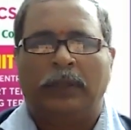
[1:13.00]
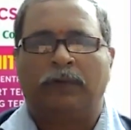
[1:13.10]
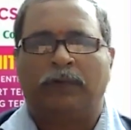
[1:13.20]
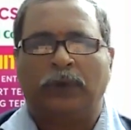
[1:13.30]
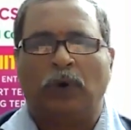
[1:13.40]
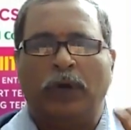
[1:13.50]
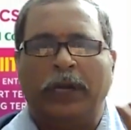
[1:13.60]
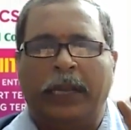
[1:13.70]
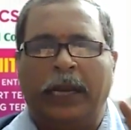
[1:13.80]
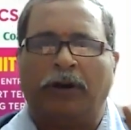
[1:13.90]
That was
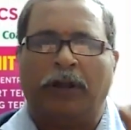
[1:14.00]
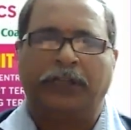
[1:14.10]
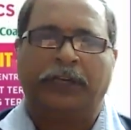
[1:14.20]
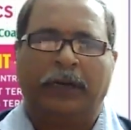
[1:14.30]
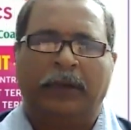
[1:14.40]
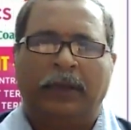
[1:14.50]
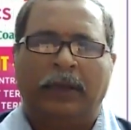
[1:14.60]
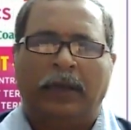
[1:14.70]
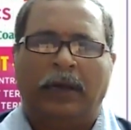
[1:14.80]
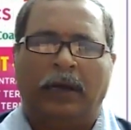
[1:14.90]
only introduction
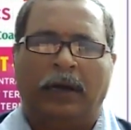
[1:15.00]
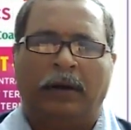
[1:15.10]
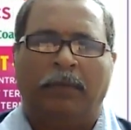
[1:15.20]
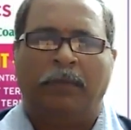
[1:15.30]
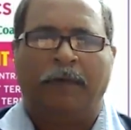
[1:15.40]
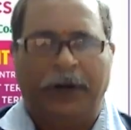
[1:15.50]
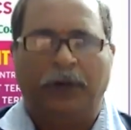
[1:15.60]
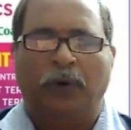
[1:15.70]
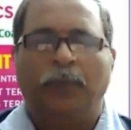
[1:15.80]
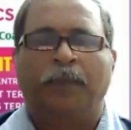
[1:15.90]

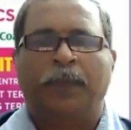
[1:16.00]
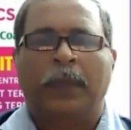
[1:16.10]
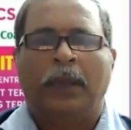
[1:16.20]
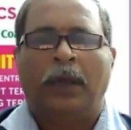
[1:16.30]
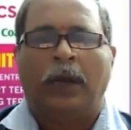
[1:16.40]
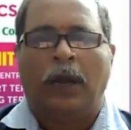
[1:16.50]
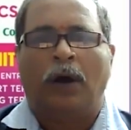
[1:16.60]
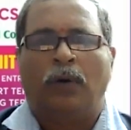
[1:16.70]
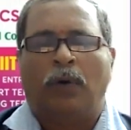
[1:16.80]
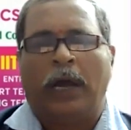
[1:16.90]
video.
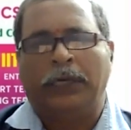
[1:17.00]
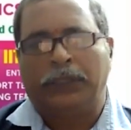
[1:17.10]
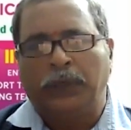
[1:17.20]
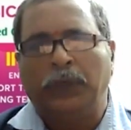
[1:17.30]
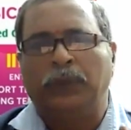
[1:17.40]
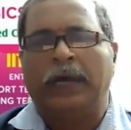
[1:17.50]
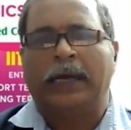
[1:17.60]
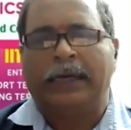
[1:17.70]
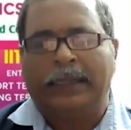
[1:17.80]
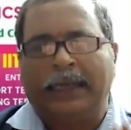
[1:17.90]
Now, I told you
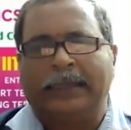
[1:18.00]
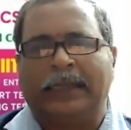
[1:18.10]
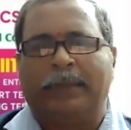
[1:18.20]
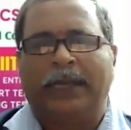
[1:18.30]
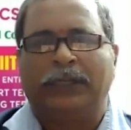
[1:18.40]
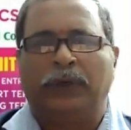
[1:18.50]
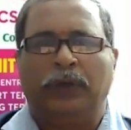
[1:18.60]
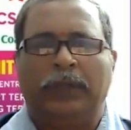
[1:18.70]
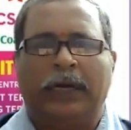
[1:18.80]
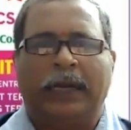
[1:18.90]
that at that time, I told
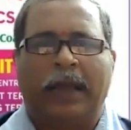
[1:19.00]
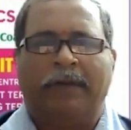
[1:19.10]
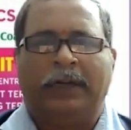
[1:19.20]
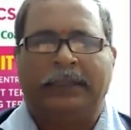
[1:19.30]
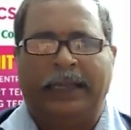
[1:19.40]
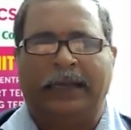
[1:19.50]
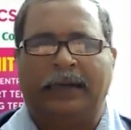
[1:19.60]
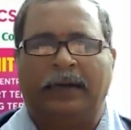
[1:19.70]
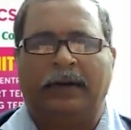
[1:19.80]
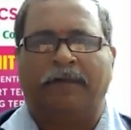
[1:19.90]
you that I will take
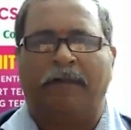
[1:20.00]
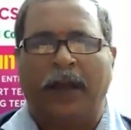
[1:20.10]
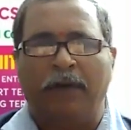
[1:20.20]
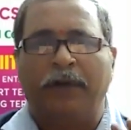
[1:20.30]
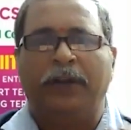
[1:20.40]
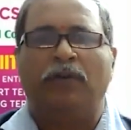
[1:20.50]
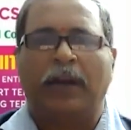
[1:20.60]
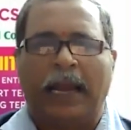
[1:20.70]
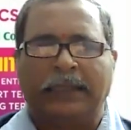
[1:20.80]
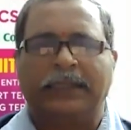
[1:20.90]
5 video
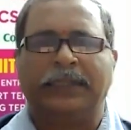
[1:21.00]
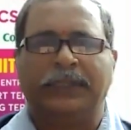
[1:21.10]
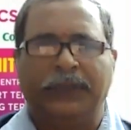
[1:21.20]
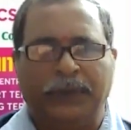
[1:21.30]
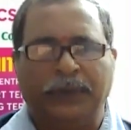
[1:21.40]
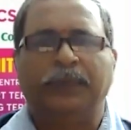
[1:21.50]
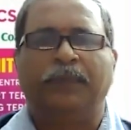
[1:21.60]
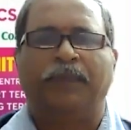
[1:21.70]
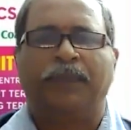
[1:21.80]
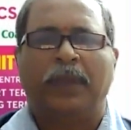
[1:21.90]
classes to
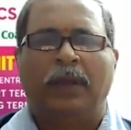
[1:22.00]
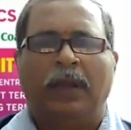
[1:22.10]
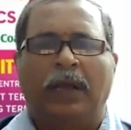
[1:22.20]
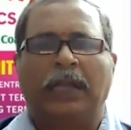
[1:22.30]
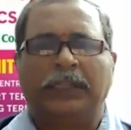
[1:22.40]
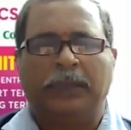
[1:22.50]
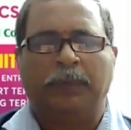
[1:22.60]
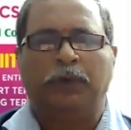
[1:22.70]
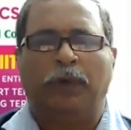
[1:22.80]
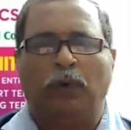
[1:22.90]
you,
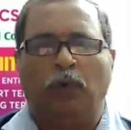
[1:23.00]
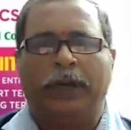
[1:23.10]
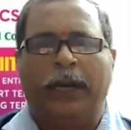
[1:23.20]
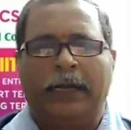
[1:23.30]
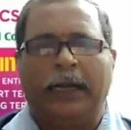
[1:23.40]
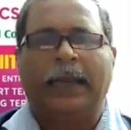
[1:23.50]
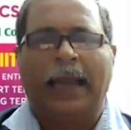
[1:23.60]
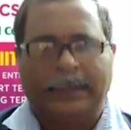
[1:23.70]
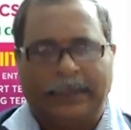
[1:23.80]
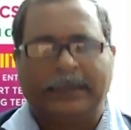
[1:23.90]
conceptual oriented
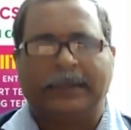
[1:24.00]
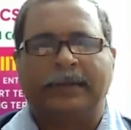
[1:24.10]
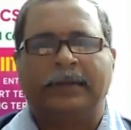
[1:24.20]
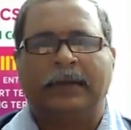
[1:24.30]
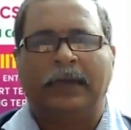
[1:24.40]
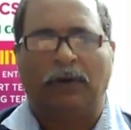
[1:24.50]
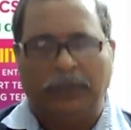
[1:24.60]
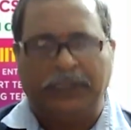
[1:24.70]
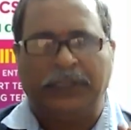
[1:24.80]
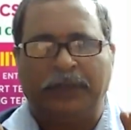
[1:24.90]
classes. Now,
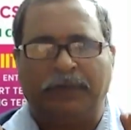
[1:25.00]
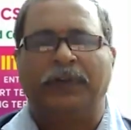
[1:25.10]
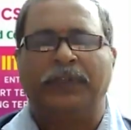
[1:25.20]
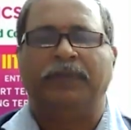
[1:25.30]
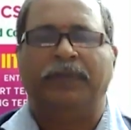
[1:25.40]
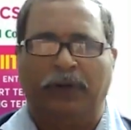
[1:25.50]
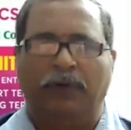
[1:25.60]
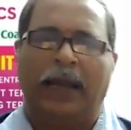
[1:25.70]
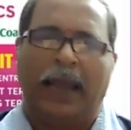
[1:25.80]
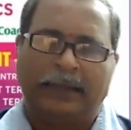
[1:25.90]
this is the first
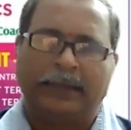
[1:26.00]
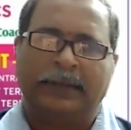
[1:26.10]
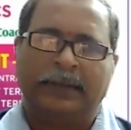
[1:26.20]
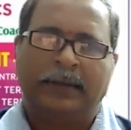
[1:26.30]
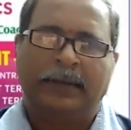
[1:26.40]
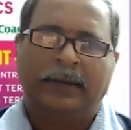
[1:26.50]
video class.